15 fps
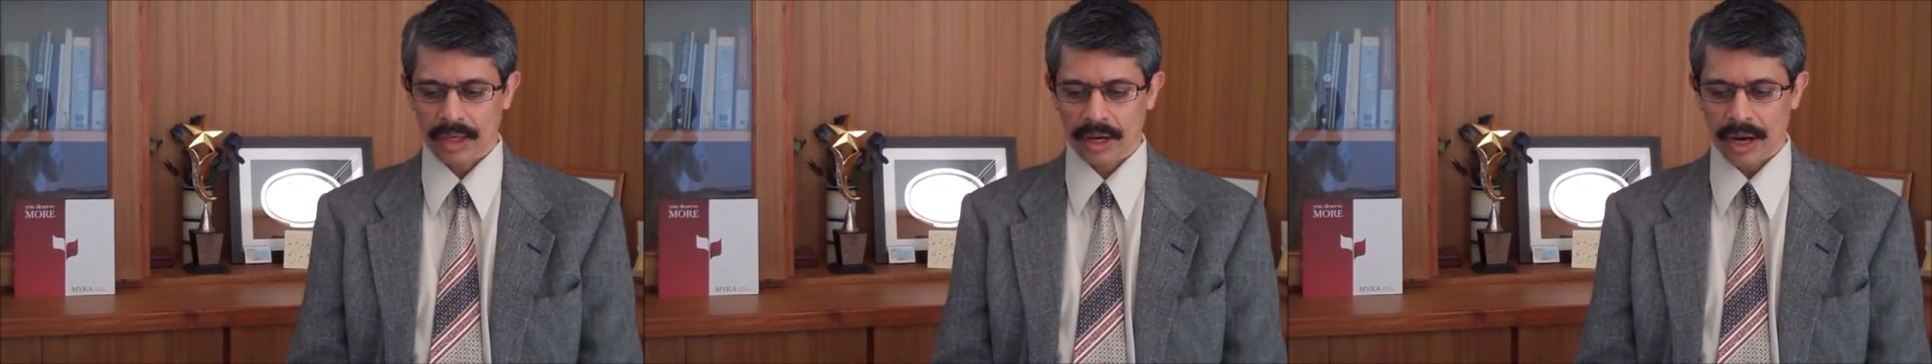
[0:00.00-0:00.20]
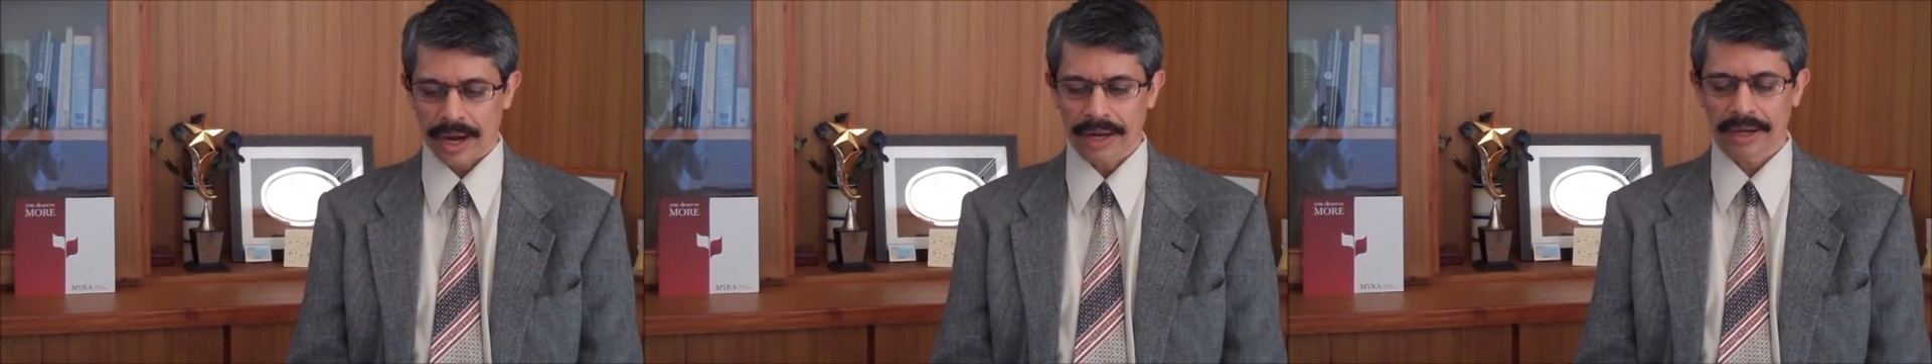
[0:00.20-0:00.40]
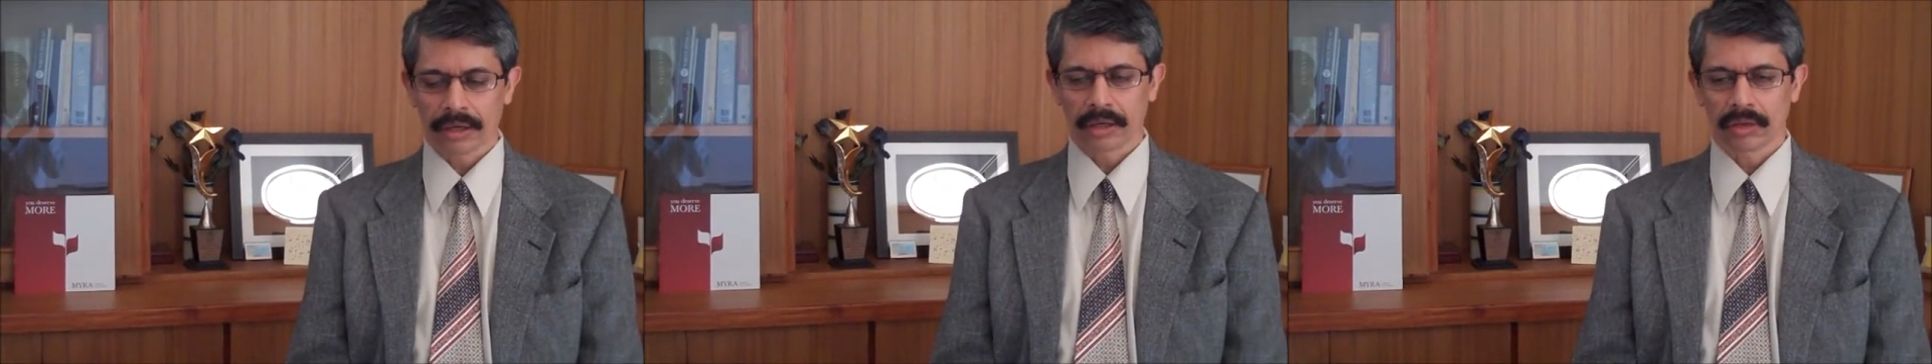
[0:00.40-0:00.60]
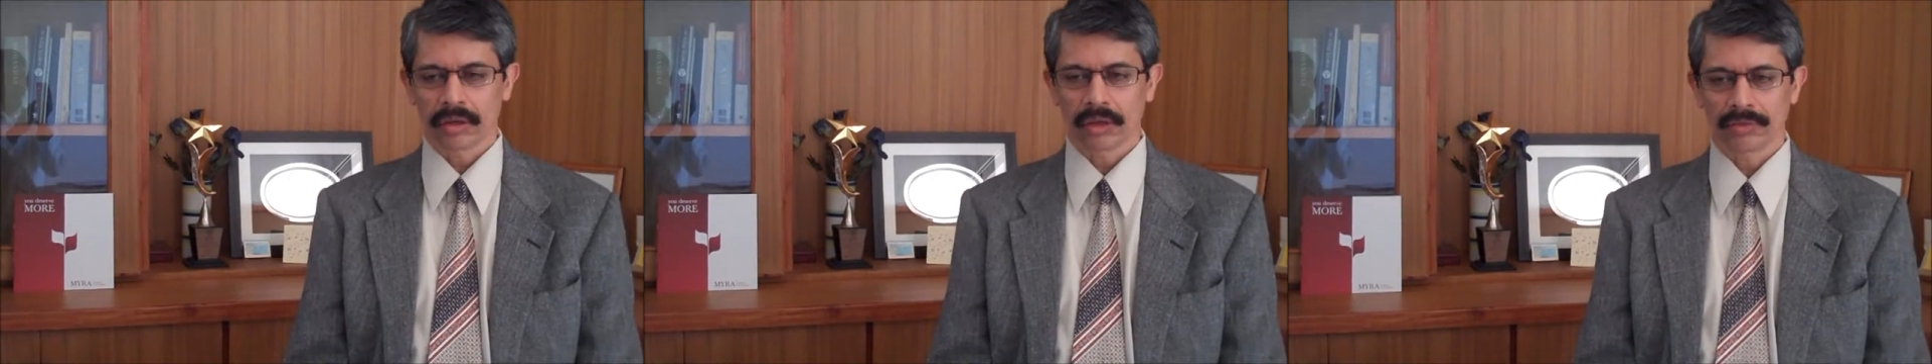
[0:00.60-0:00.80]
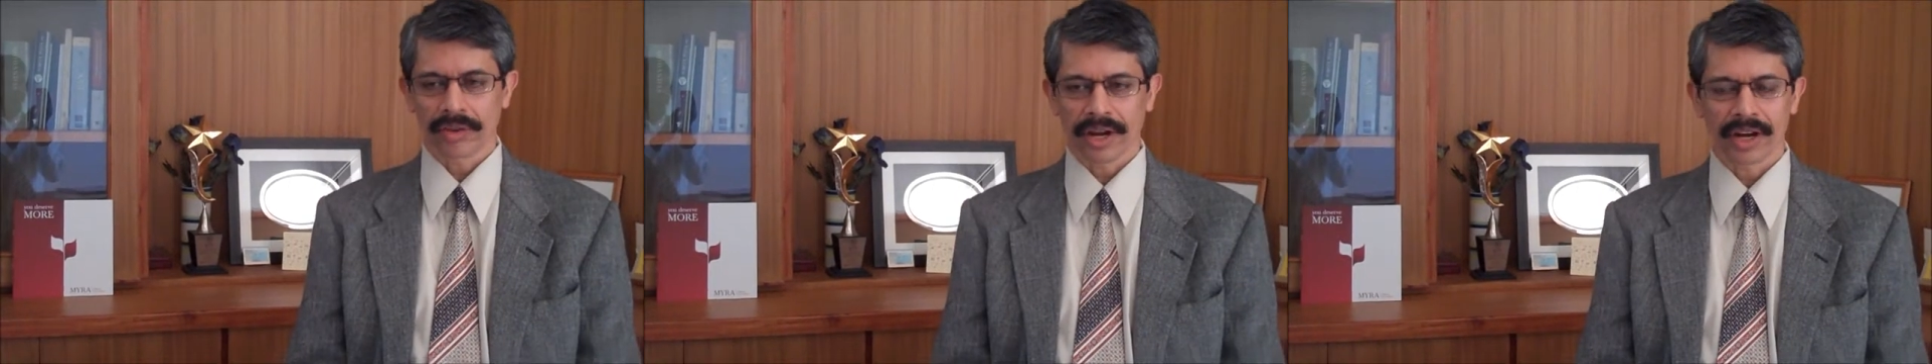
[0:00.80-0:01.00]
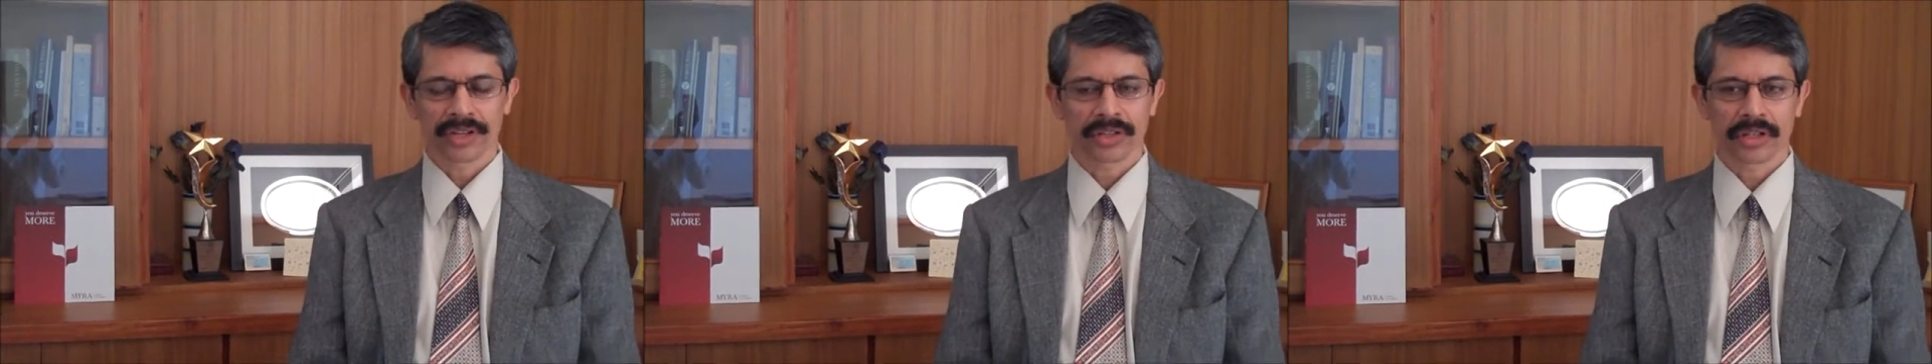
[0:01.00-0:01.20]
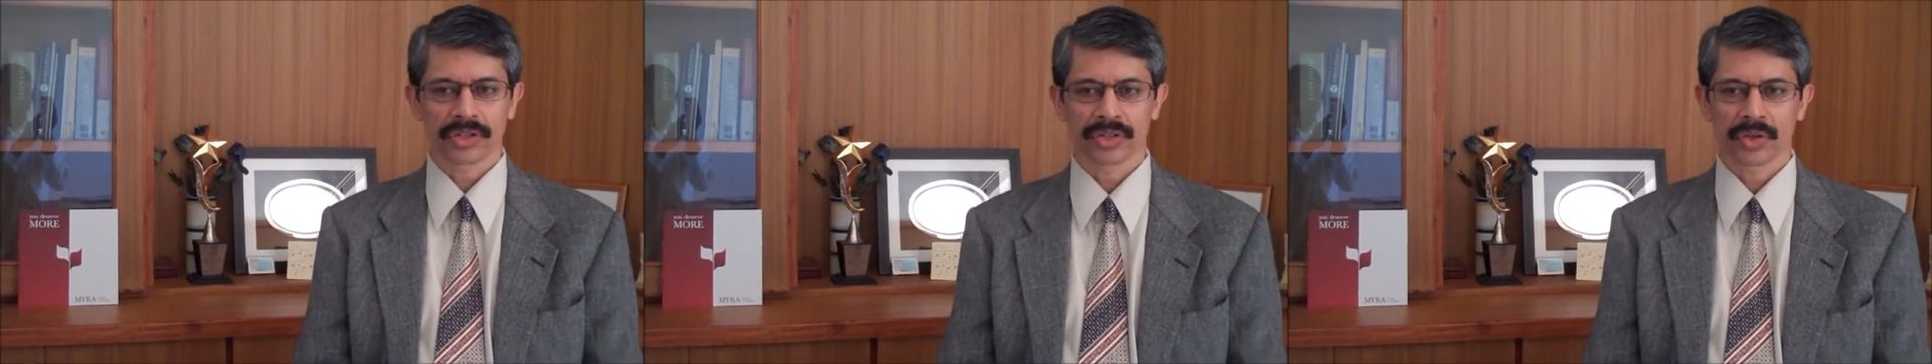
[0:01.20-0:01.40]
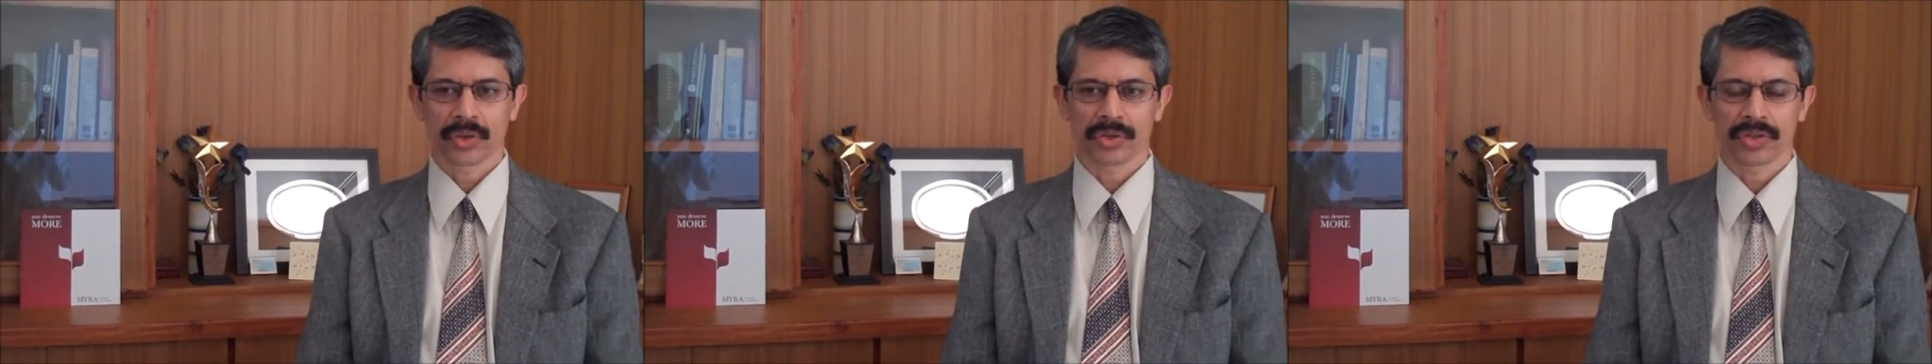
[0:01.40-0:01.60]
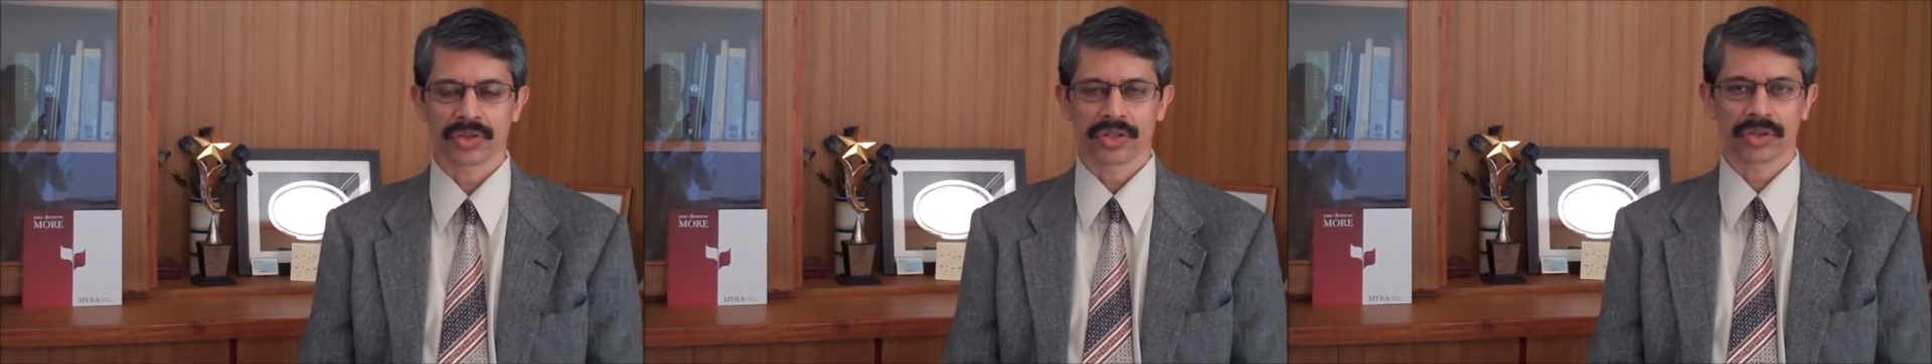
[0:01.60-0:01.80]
And financial institutions,